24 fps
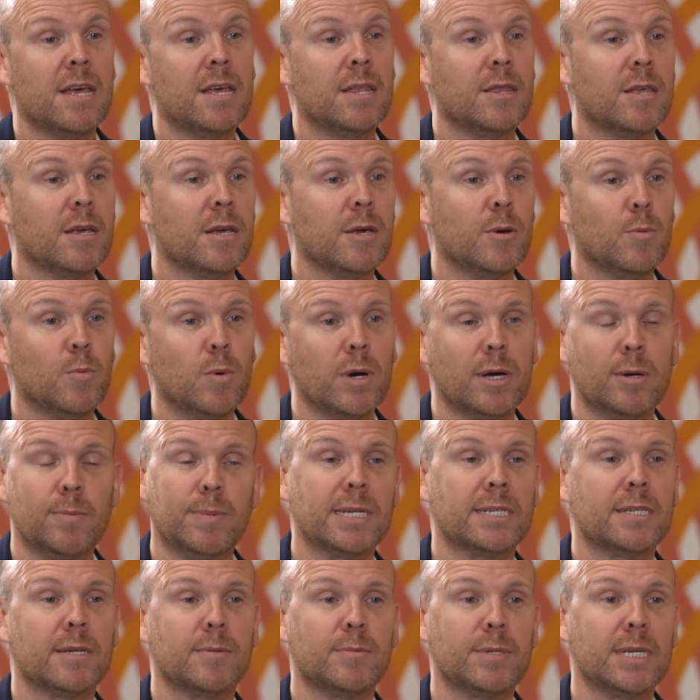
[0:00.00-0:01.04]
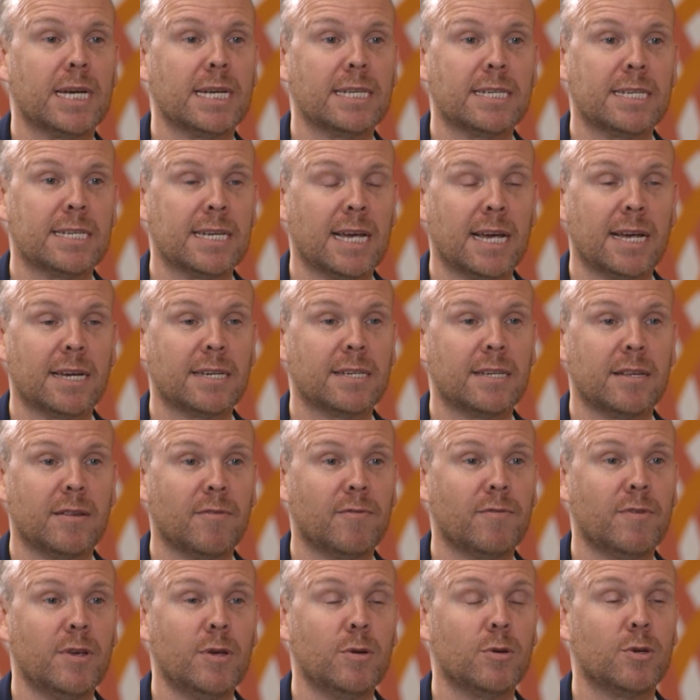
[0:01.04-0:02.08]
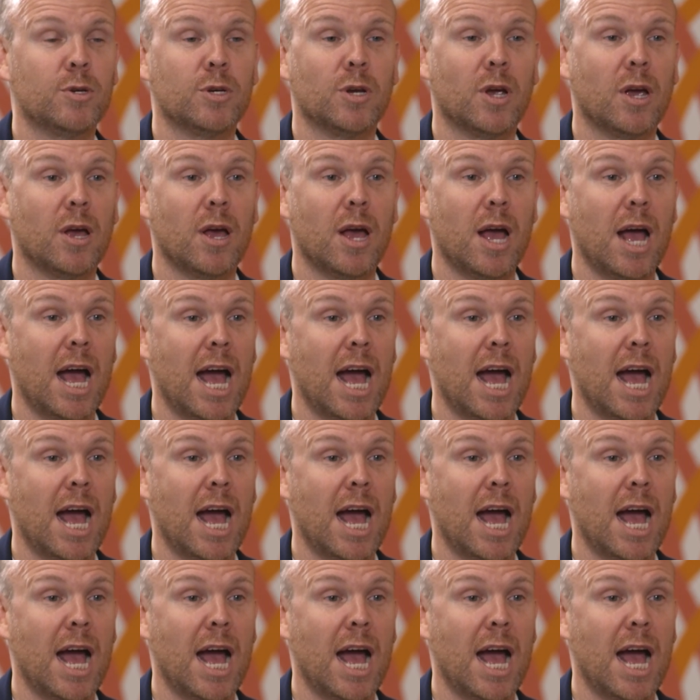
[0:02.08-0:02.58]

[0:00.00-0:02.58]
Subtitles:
that you will be subject to tax in the future.